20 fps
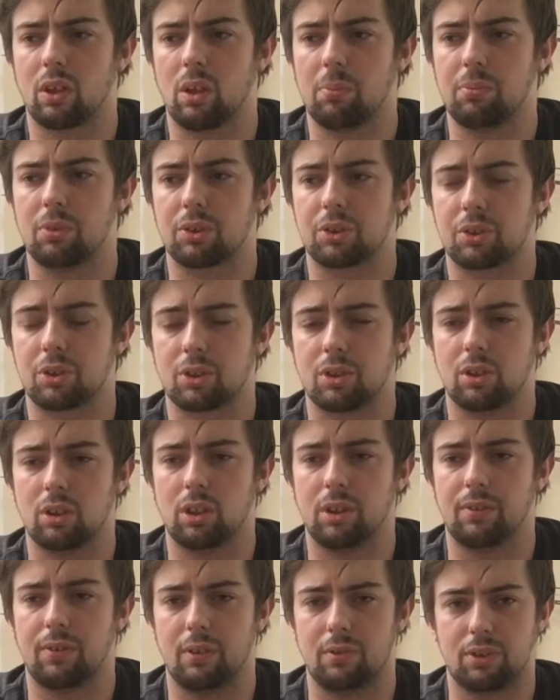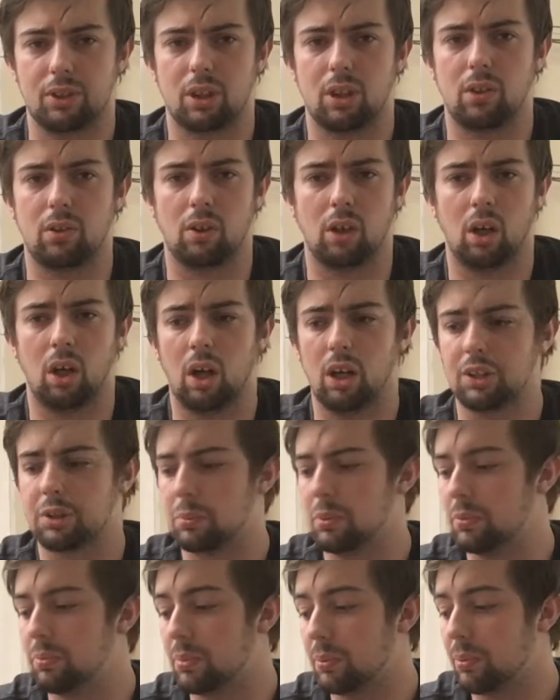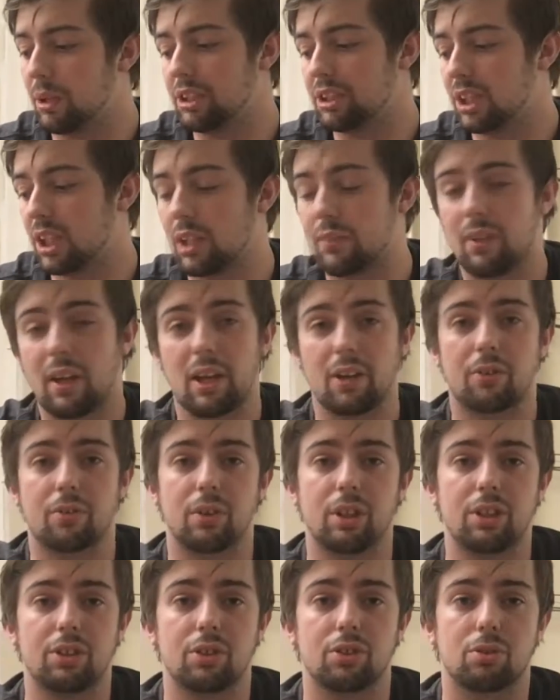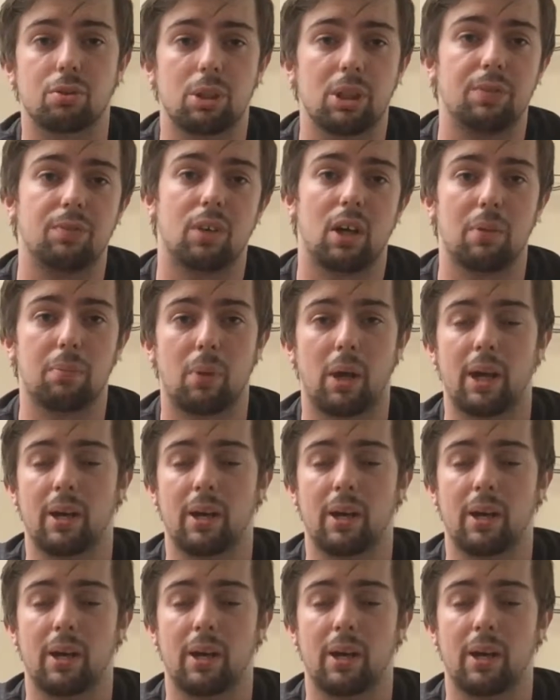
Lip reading: I'm not sure if it was her or her husband, but basically they agreed to £25